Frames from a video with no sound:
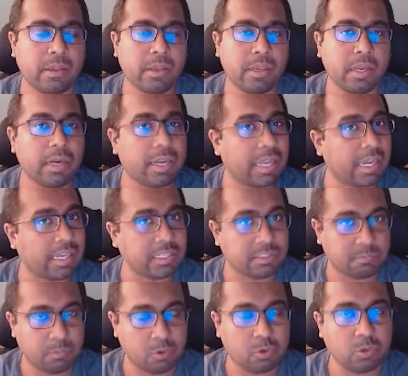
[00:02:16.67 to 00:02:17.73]
It
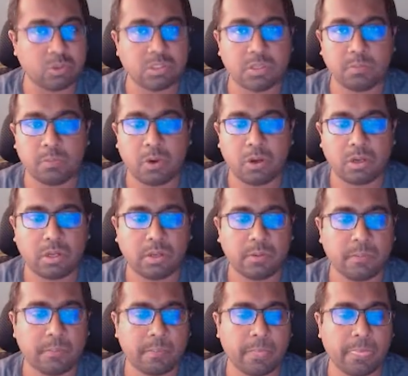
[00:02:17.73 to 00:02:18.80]
has Bluetooth support.
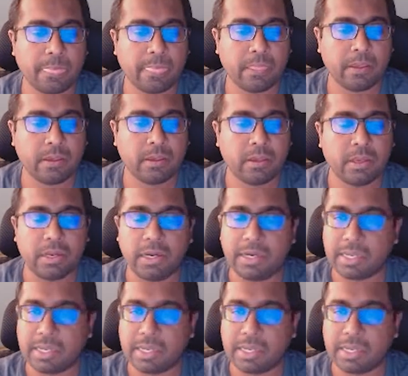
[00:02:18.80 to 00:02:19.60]
It